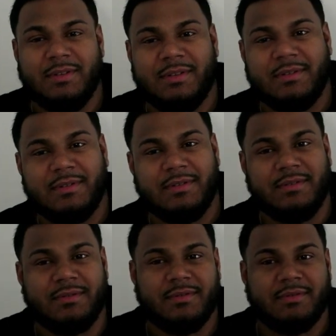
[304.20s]
would love
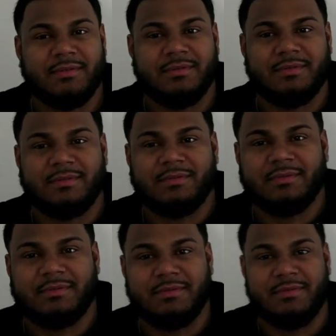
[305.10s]
for you to like
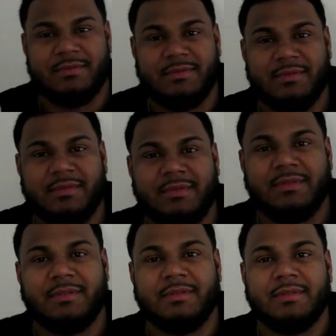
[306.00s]
spend less time,
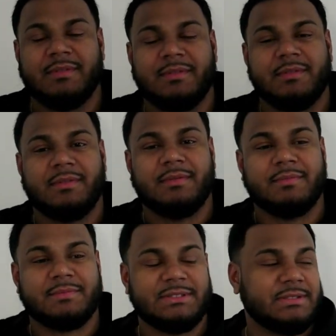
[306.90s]
you know?
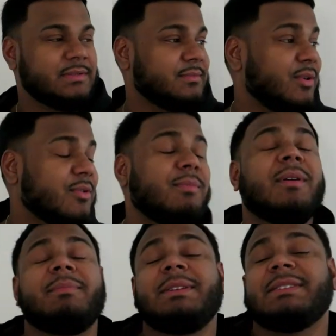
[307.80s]
Bro,
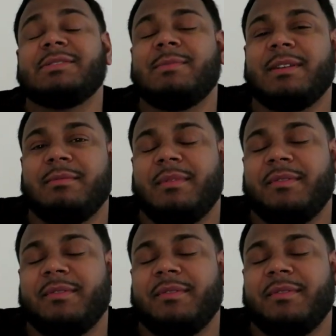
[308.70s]
so. please, come on, give me